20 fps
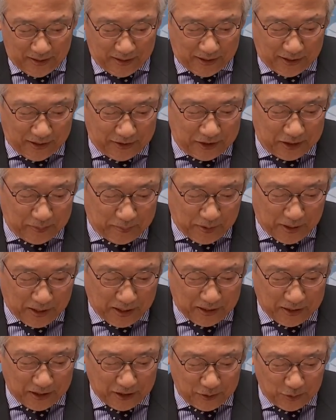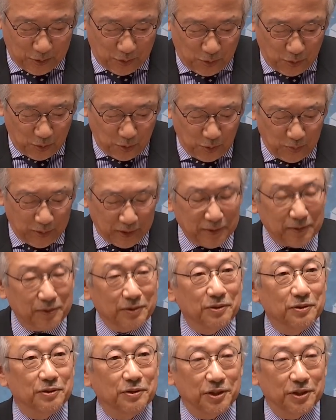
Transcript: and Japan had all but